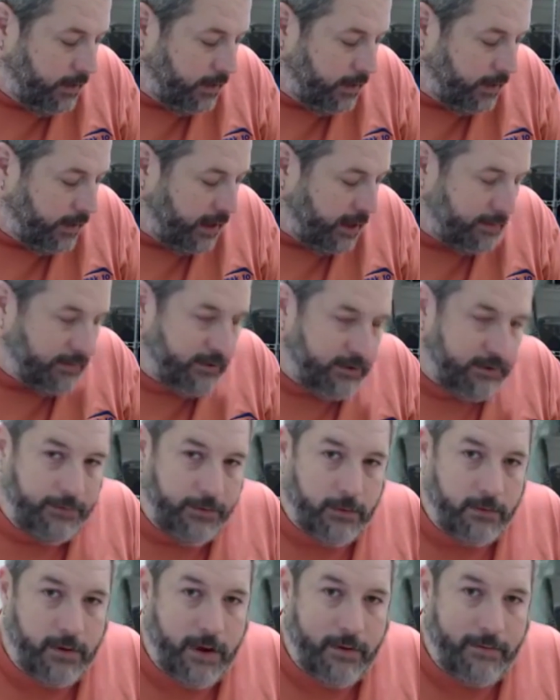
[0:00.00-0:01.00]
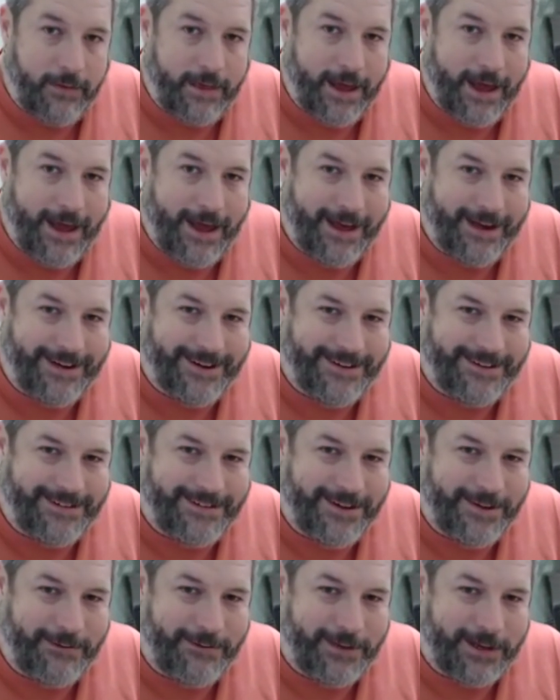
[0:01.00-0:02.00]
I'm going to fool around with that,
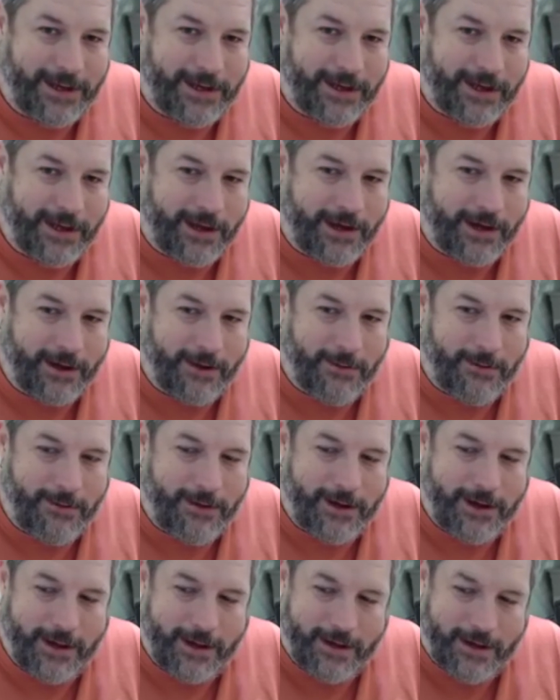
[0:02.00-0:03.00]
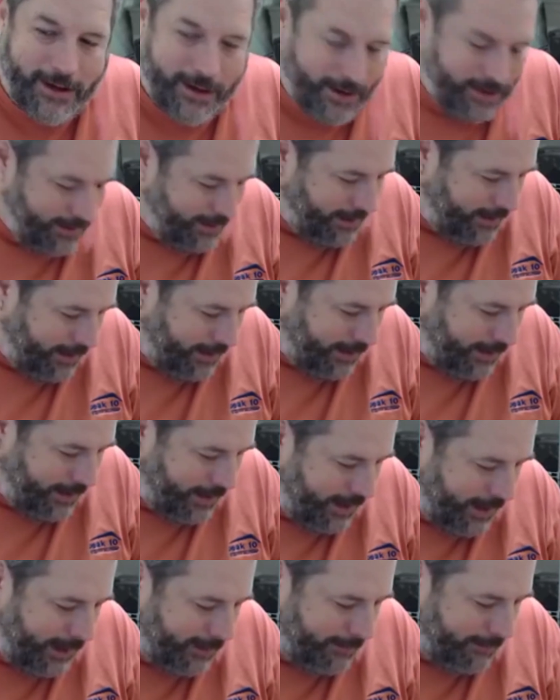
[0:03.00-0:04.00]
see if we can get it going.
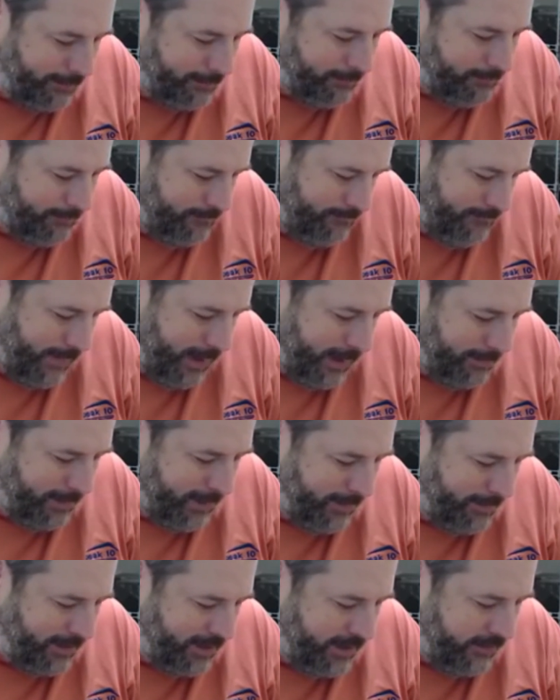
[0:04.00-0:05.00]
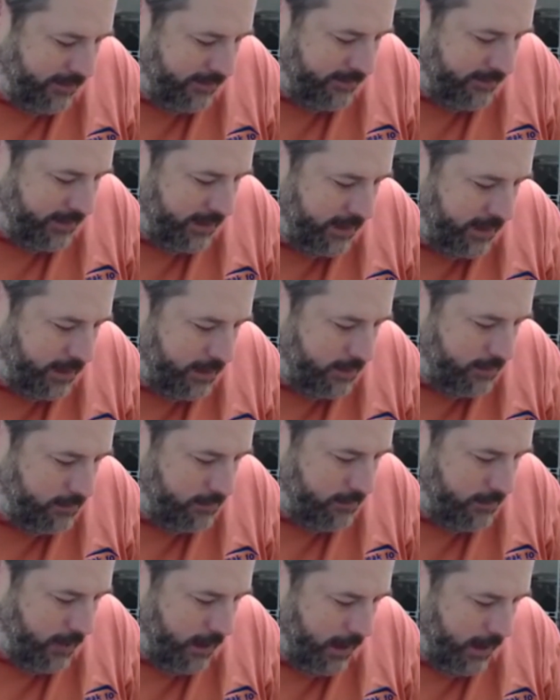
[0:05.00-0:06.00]
I'll put up another
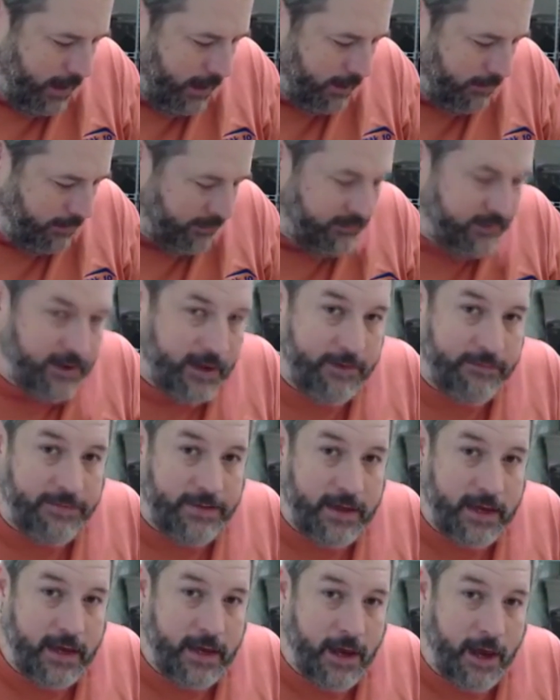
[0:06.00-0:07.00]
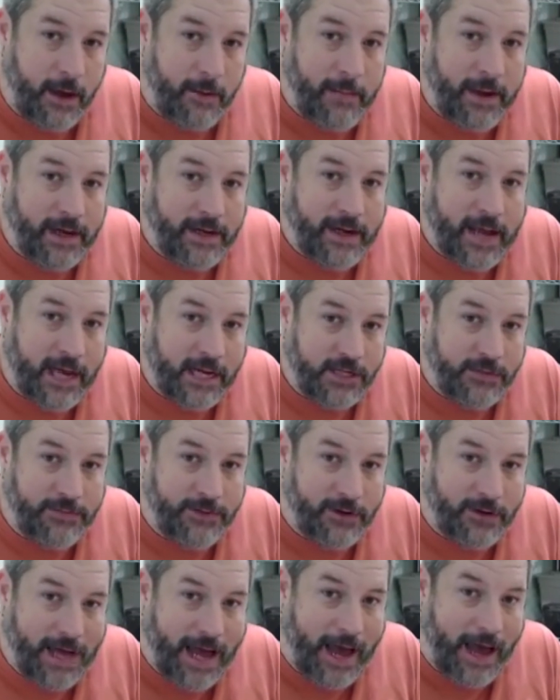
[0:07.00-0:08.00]
video. We'll see if the Make
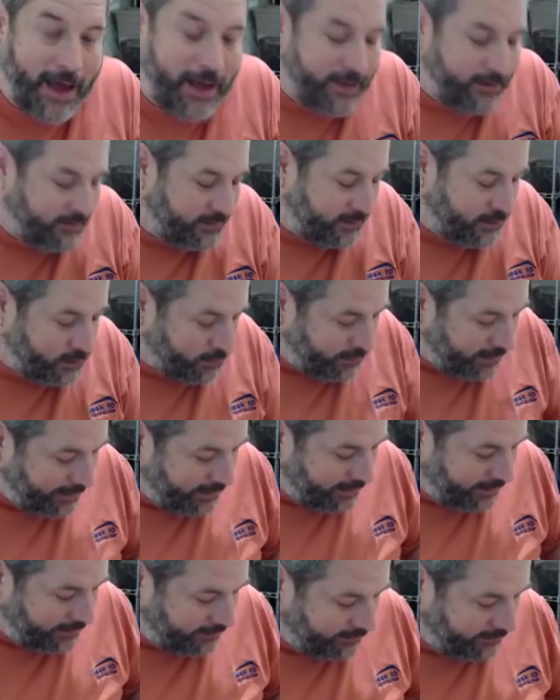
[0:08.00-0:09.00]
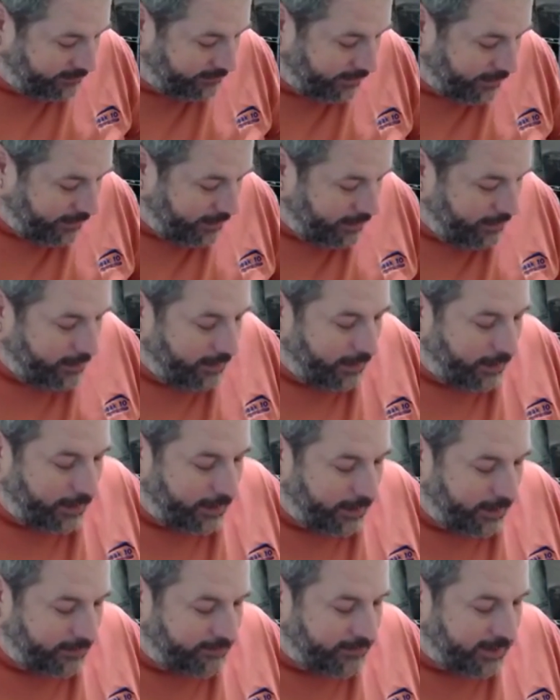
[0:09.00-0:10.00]
Nashville guys enjoy this.
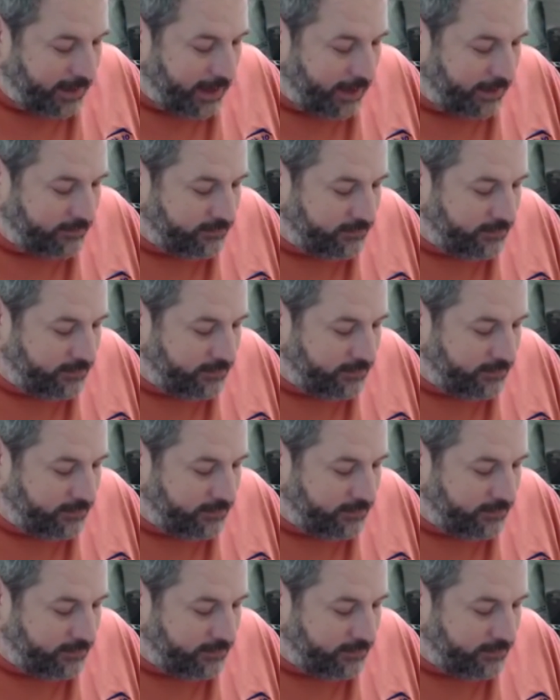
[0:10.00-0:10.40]
If you guys